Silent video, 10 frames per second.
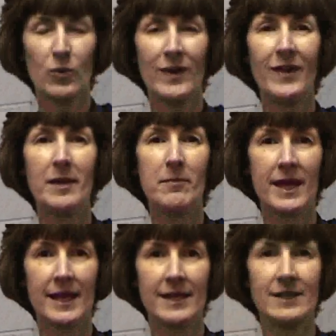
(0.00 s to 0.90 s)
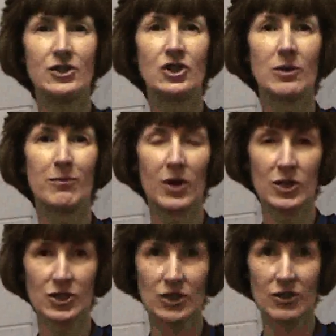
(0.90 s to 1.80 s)
when they made Jim
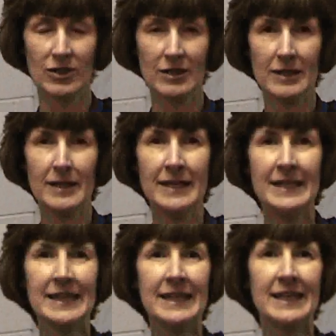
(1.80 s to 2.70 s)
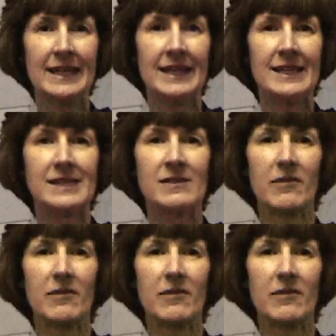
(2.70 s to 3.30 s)
Marshall. He is